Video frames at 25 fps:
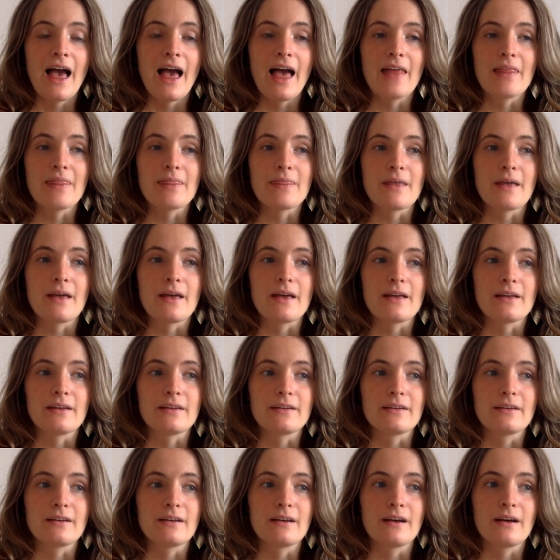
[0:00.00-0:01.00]
And
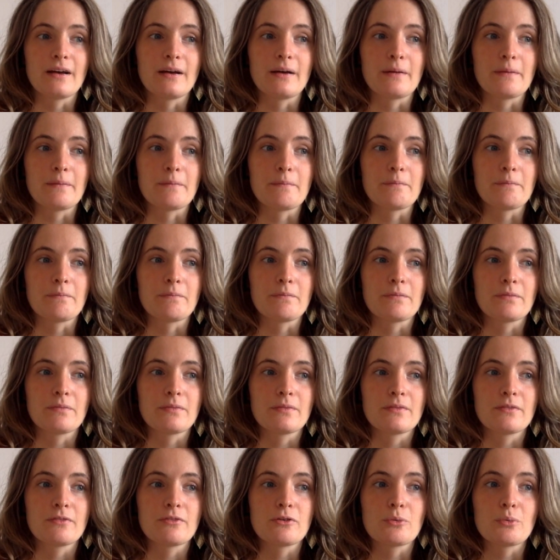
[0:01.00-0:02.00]
then
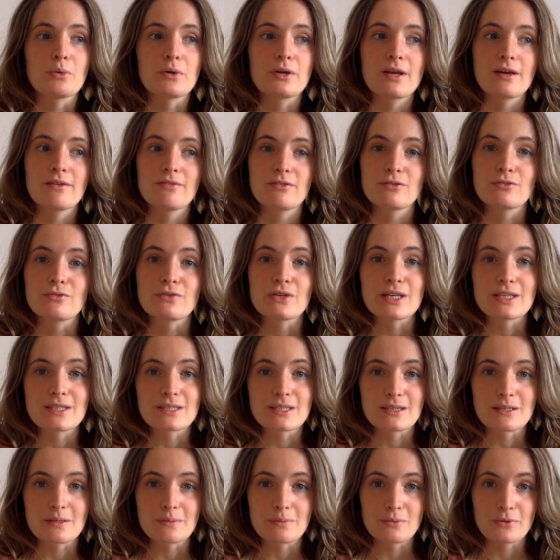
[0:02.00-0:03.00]
for whatever
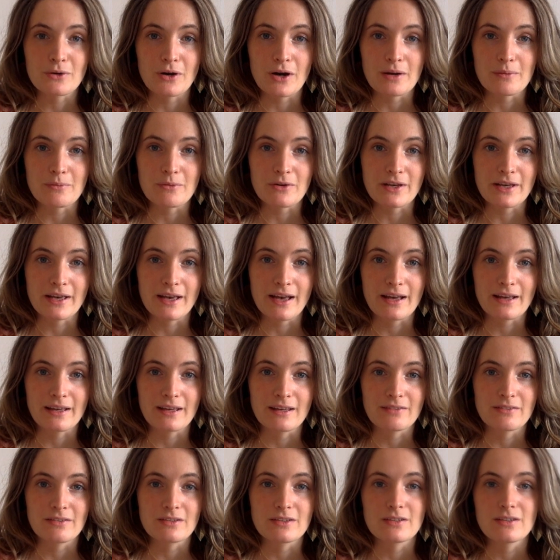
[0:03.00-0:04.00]
reason, the primary
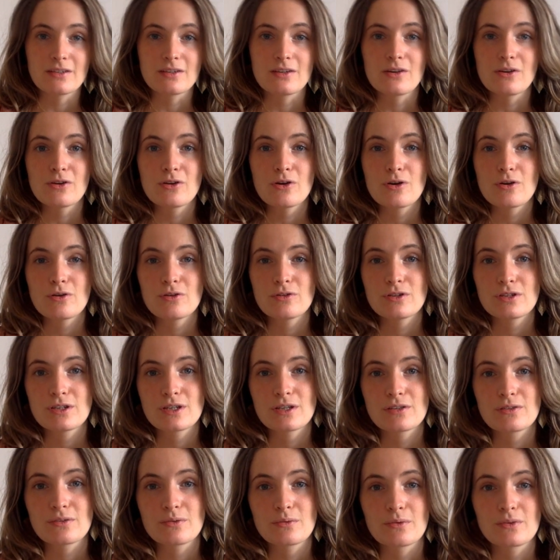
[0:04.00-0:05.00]
caregiver didn't
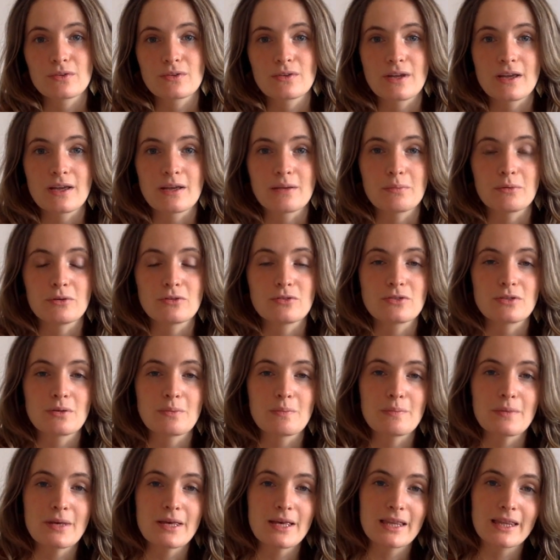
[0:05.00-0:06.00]
notice or wasn't able to
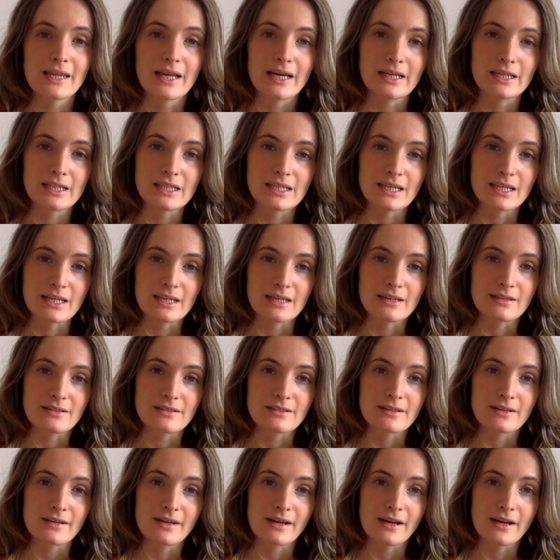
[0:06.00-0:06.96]
meet that need